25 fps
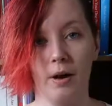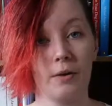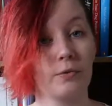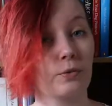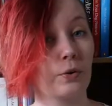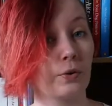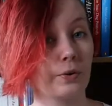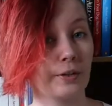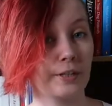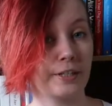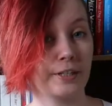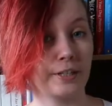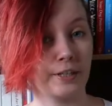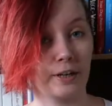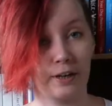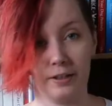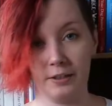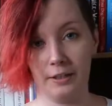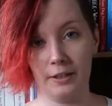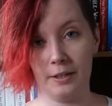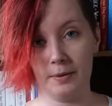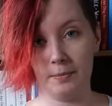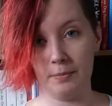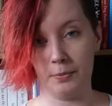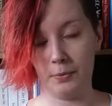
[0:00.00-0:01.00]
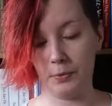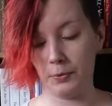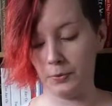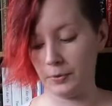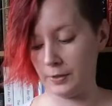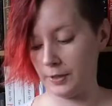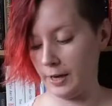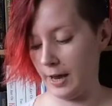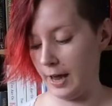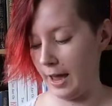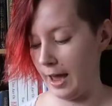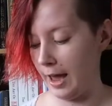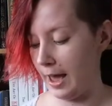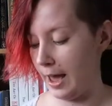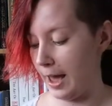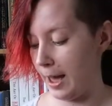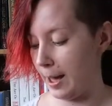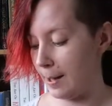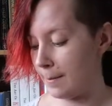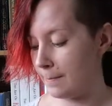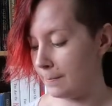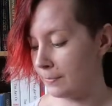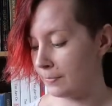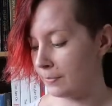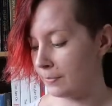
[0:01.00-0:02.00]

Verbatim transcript: I've got this cutting board here